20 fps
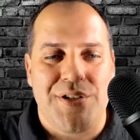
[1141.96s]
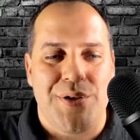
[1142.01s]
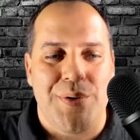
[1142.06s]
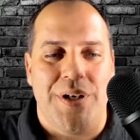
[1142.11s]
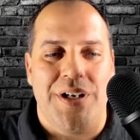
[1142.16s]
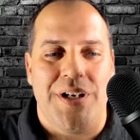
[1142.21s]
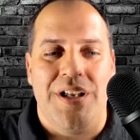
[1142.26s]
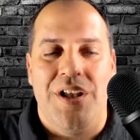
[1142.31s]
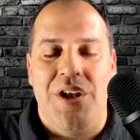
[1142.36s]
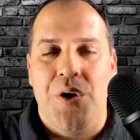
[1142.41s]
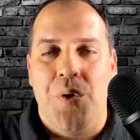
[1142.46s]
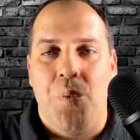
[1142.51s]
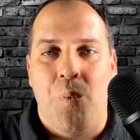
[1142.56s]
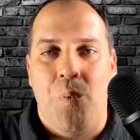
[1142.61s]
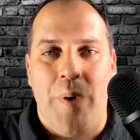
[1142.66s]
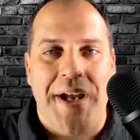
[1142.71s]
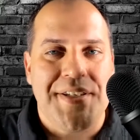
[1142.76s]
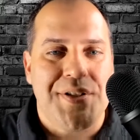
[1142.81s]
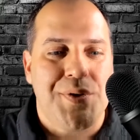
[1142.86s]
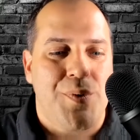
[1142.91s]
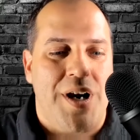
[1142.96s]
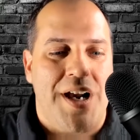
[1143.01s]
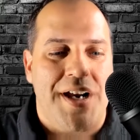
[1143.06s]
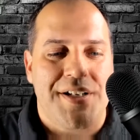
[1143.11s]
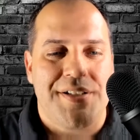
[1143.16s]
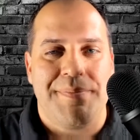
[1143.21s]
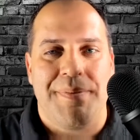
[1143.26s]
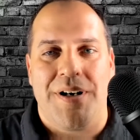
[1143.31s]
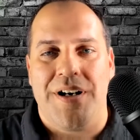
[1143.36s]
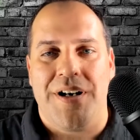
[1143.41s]
to it. West
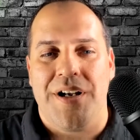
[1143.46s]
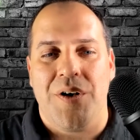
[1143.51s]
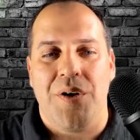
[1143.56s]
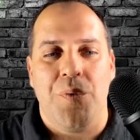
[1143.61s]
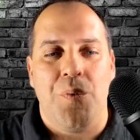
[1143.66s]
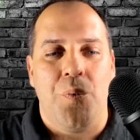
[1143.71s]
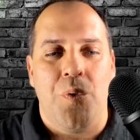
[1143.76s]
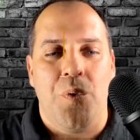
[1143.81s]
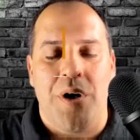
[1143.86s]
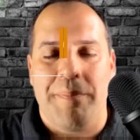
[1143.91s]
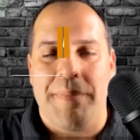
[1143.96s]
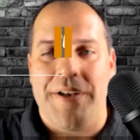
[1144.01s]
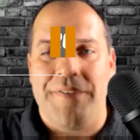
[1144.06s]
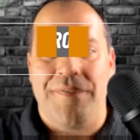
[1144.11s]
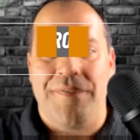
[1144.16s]
Roxbury, one of my